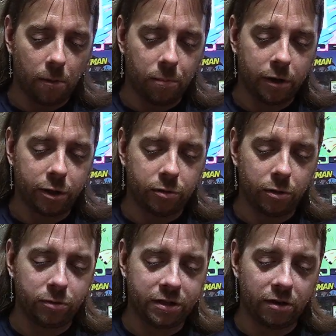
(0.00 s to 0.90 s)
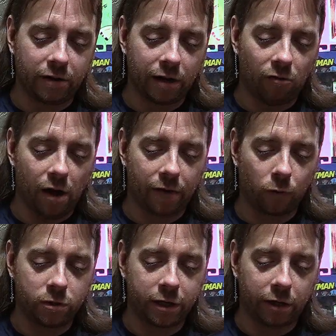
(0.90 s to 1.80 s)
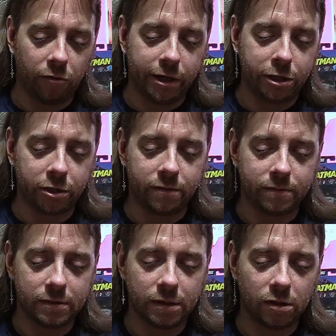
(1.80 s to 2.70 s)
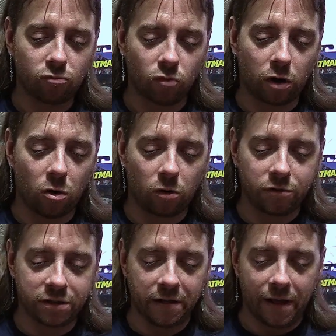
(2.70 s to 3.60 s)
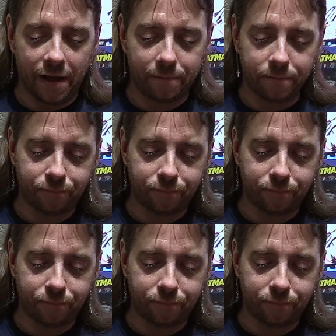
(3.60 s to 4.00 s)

But you do still get a lot of articulation, regardless of that.